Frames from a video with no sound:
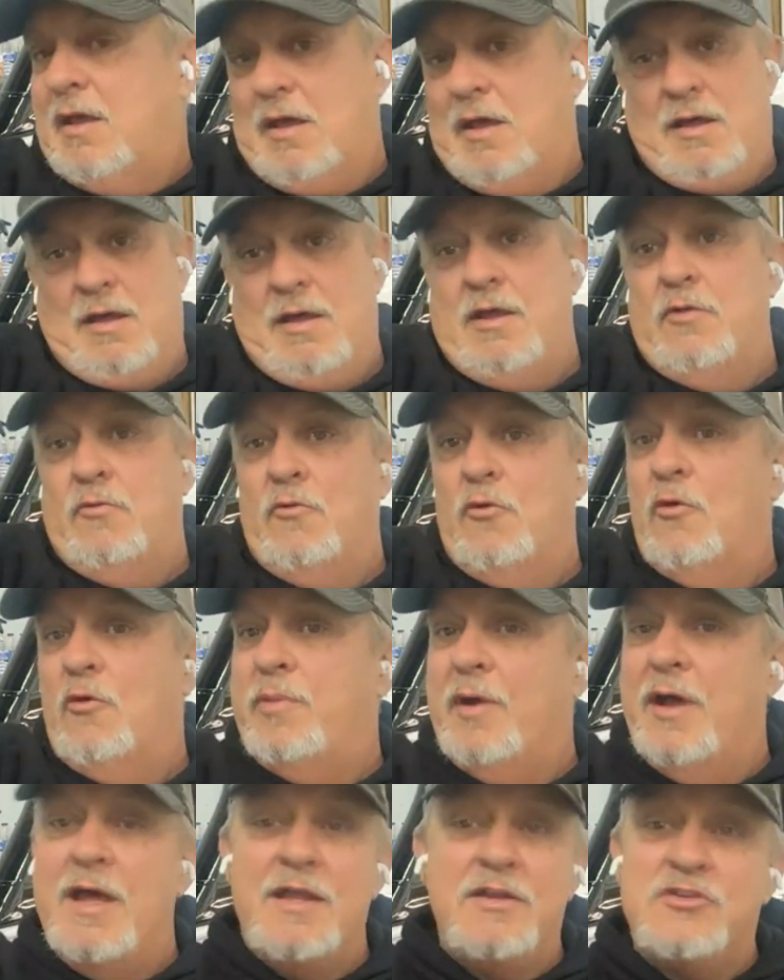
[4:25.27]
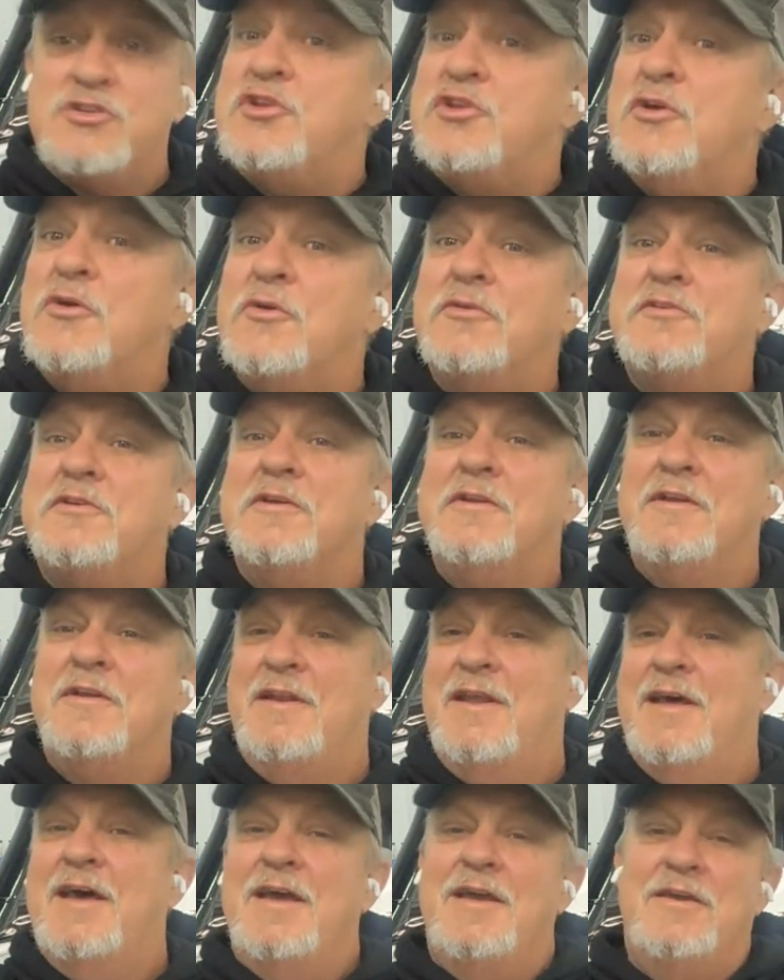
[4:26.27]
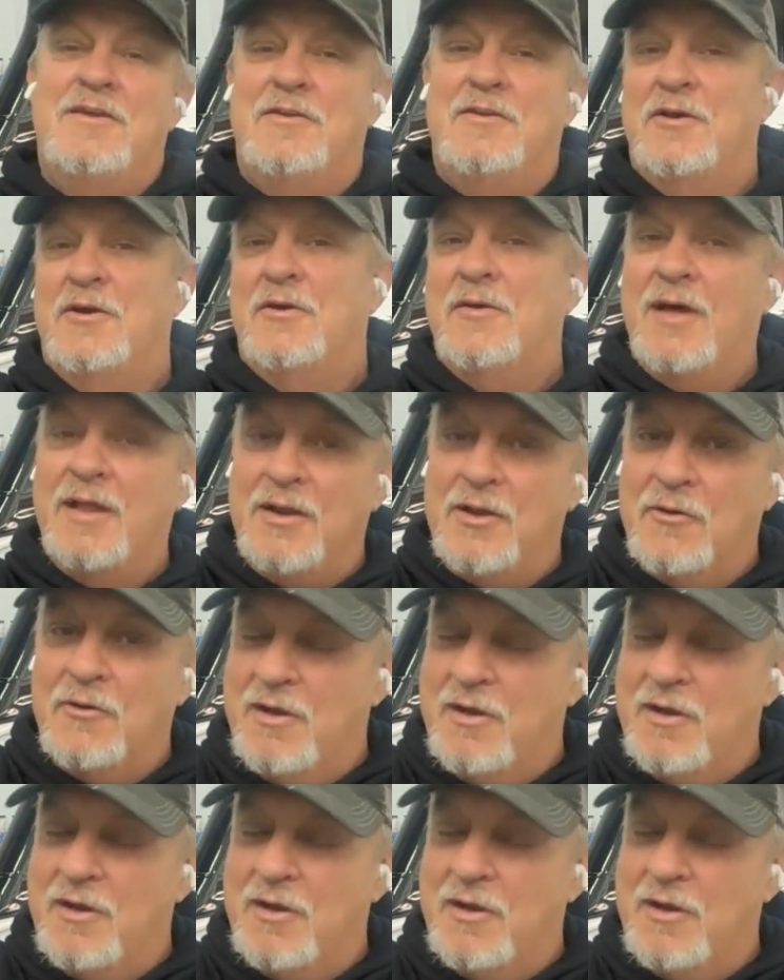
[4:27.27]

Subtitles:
I hate a wool pad still to today. I know